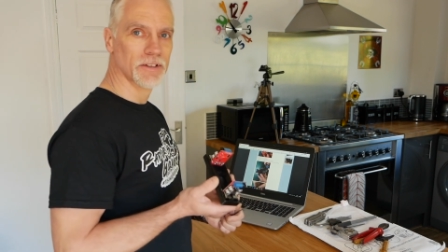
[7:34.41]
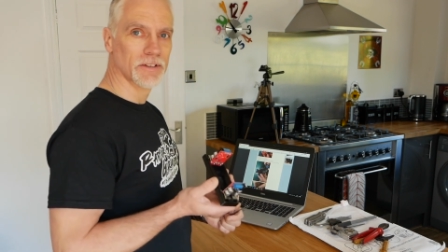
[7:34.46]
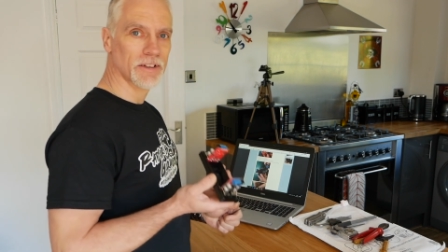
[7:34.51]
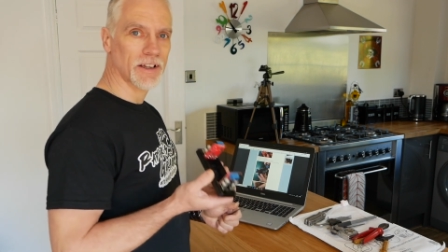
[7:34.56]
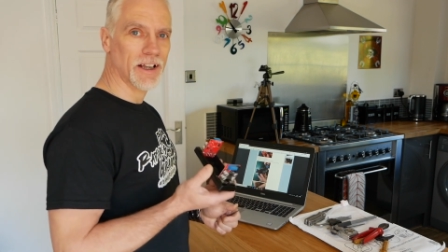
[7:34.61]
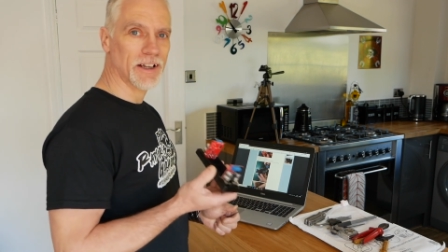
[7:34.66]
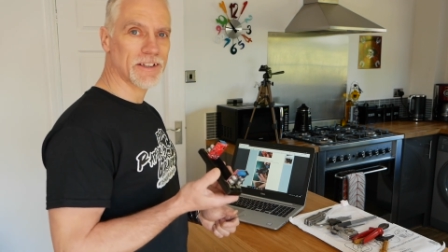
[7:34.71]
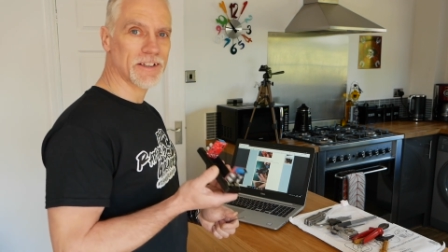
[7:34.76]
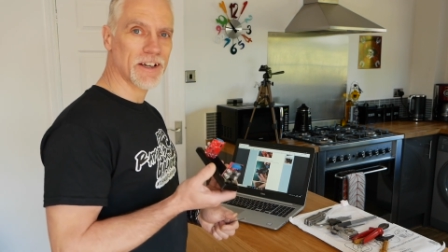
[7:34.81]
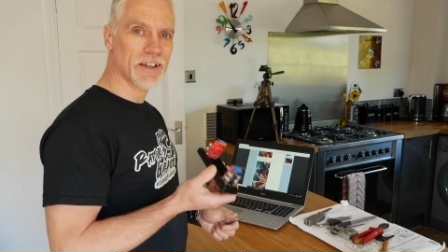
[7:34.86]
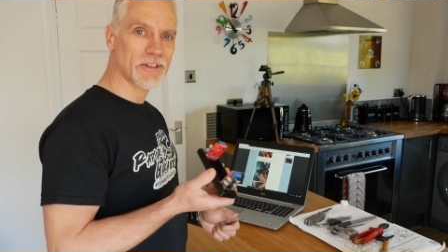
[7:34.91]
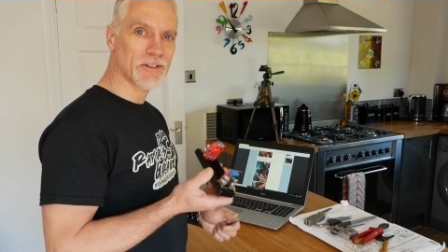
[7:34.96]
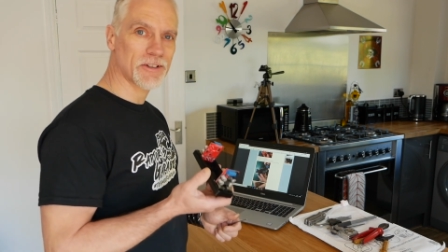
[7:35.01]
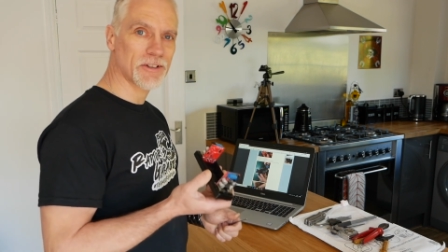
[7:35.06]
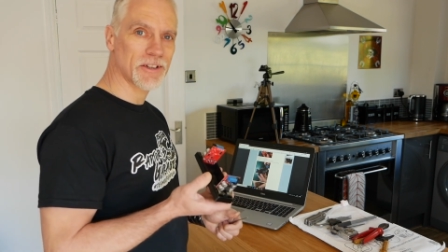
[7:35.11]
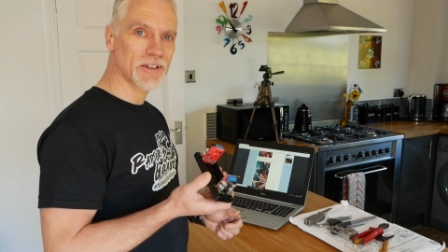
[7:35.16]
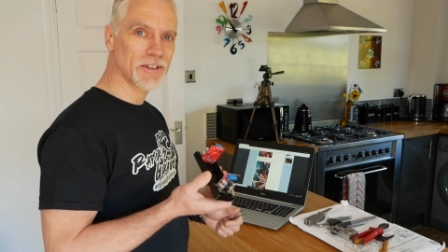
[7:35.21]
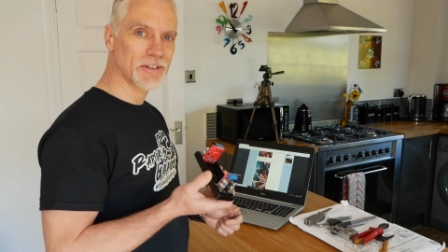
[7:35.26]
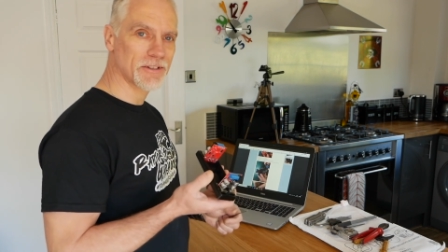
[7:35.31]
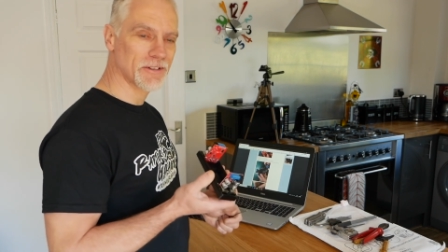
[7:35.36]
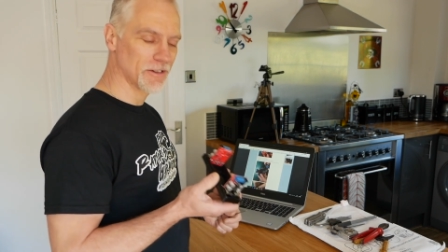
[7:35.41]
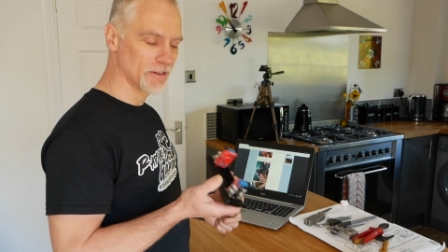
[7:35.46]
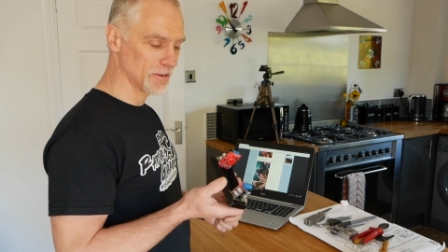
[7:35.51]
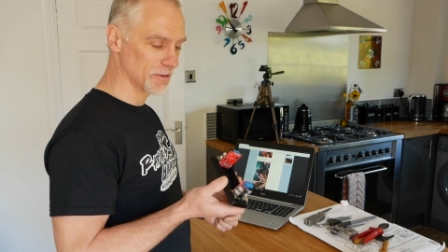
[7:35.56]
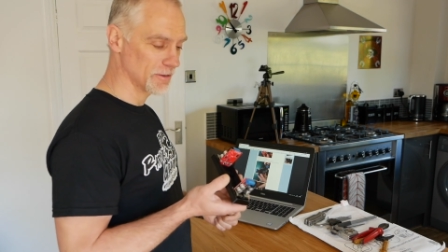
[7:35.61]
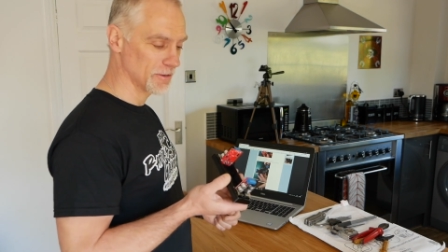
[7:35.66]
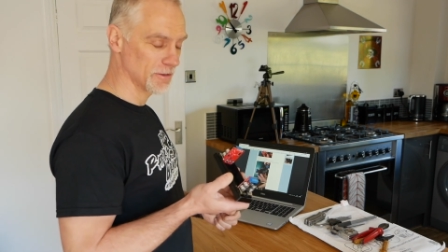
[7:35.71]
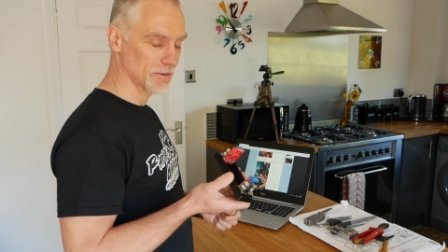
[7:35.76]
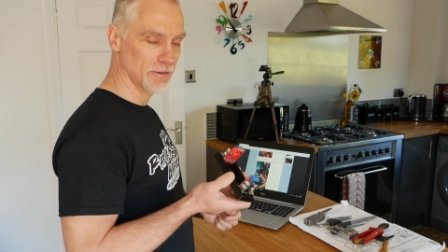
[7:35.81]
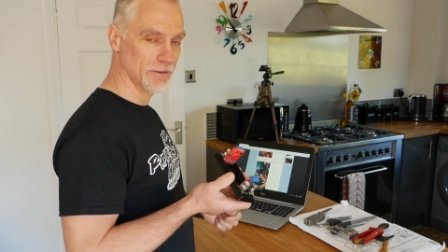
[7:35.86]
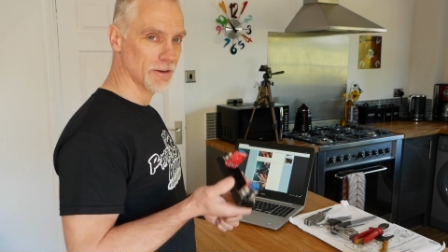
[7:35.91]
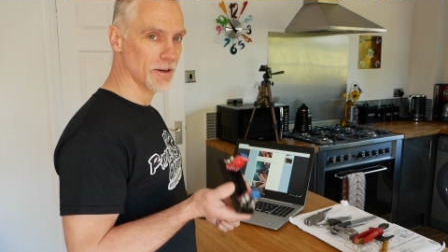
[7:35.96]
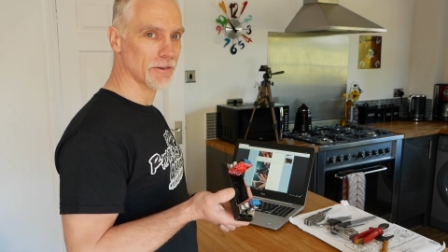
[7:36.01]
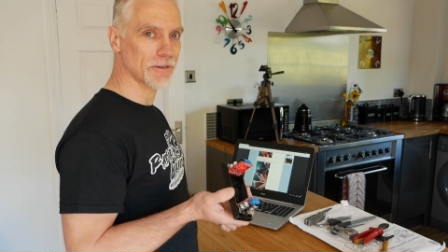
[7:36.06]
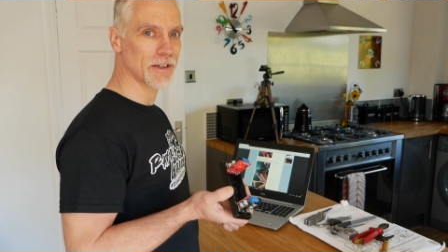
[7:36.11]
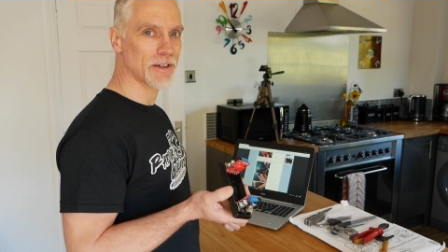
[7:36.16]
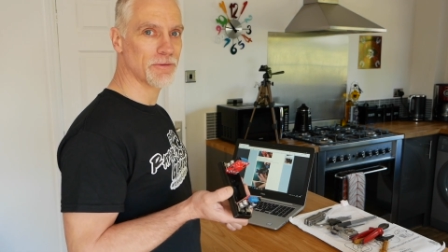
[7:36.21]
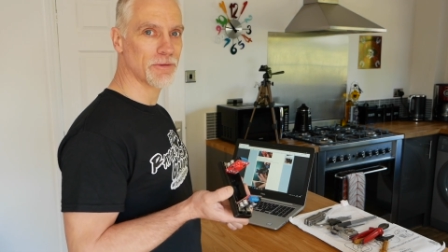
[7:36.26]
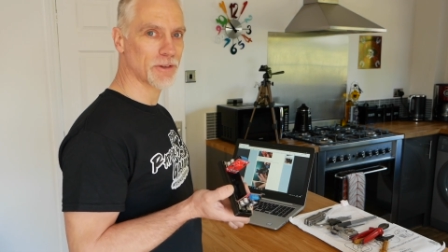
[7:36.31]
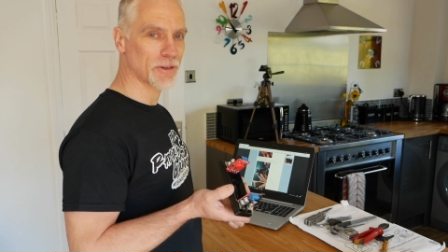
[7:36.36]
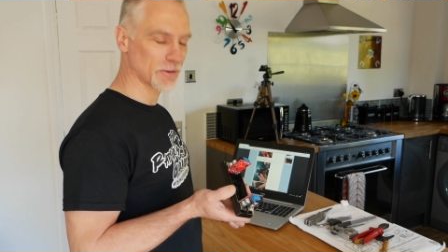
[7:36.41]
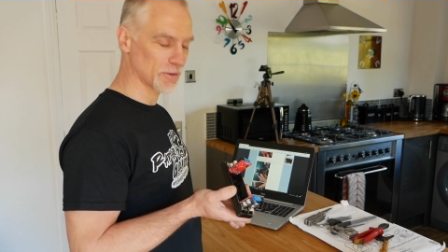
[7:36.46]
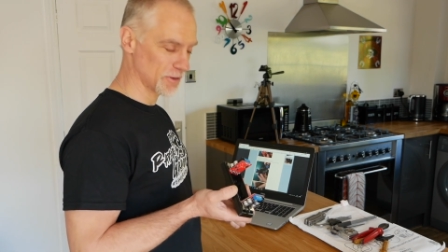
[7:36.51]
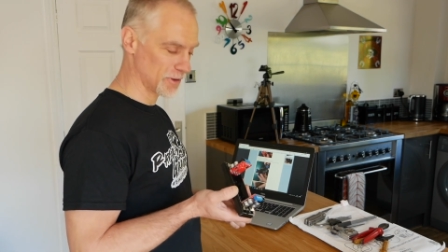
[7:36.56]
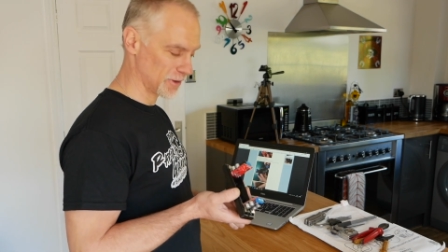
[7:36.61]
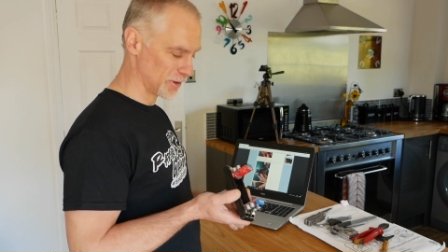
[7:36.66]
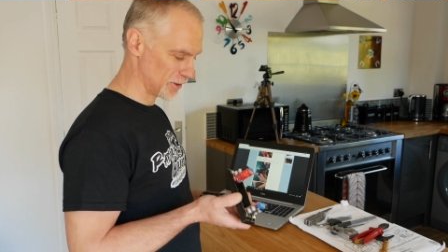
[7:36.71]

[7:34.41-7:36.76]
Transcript: That's actually not difficult,